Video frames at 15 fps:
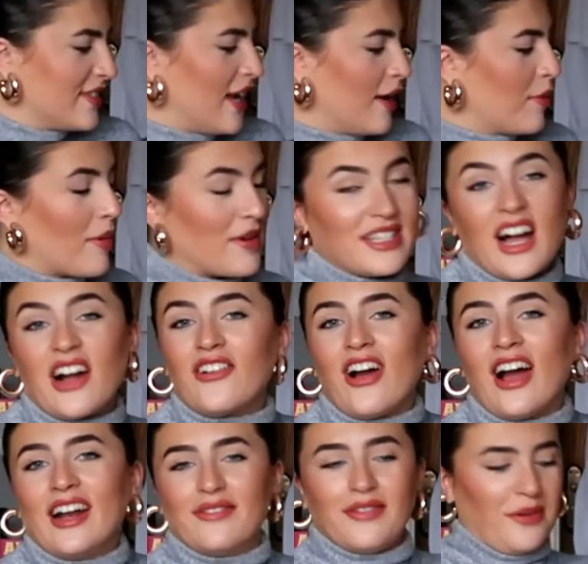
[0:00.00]
I'll probably start
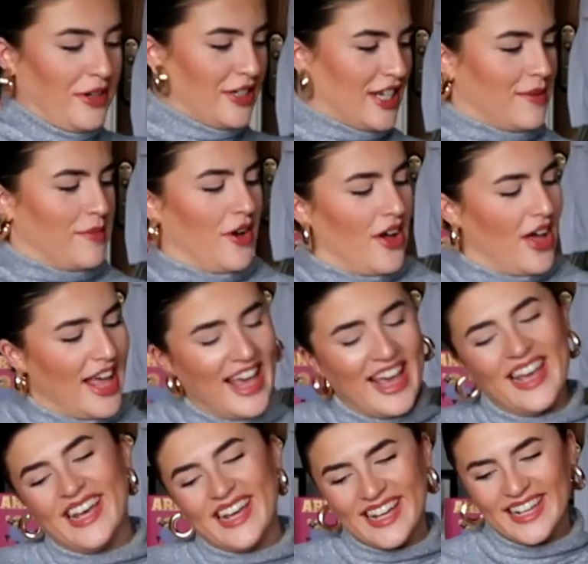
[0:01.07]
crying if I watch anymore.
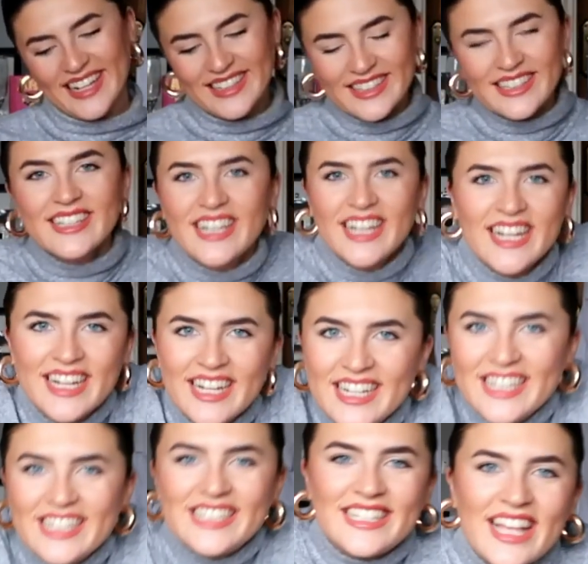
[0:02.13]

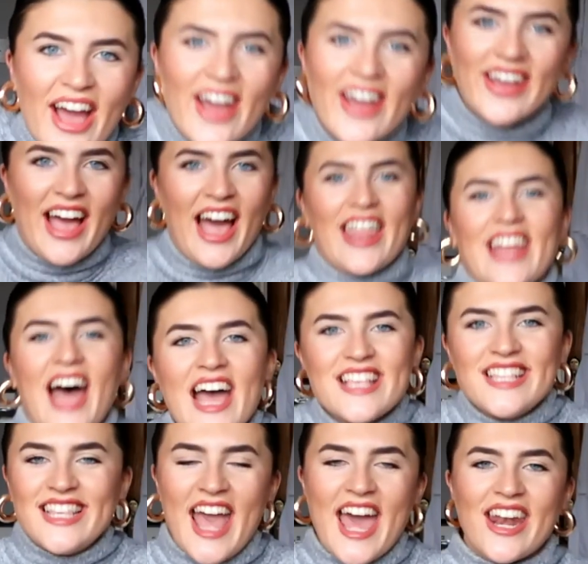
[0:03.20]
So that
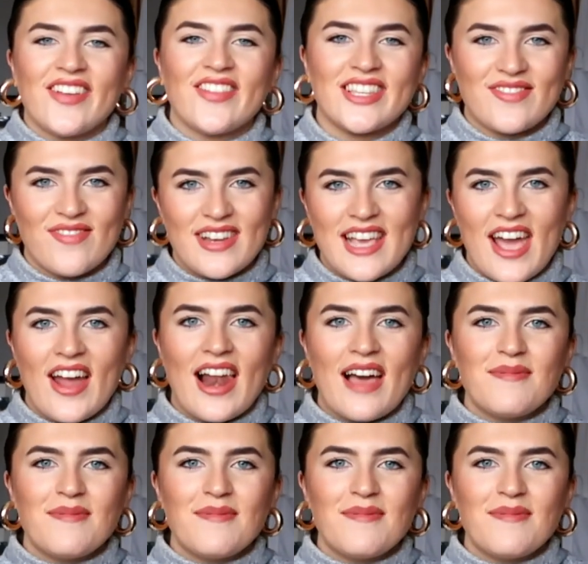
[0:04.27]
is the end of this video.